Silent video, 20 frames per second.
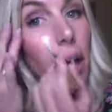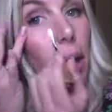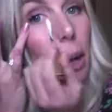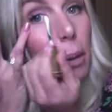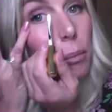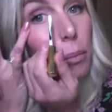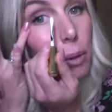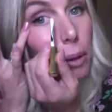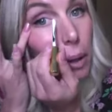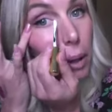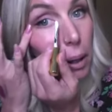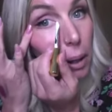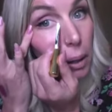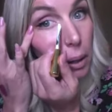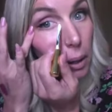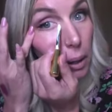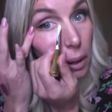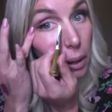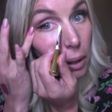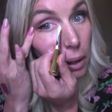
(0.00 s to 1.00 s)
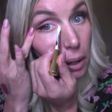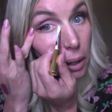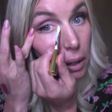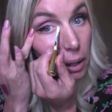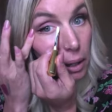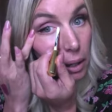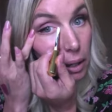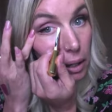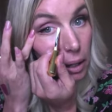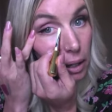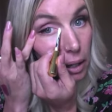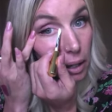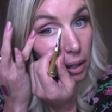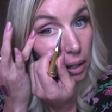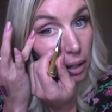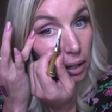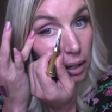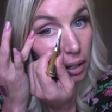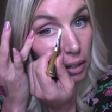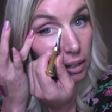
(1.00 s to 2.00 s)
and put
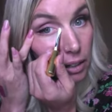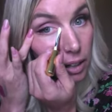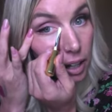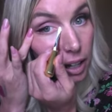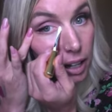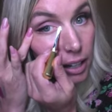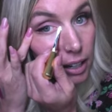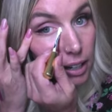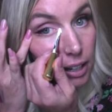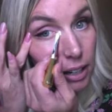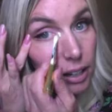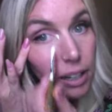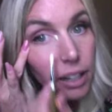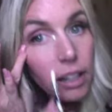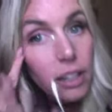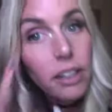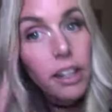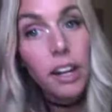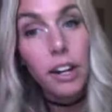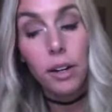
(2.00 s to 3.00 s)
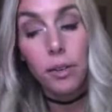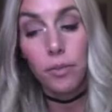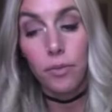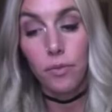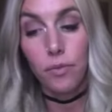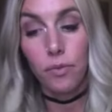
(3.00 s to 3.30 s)
a dot in there.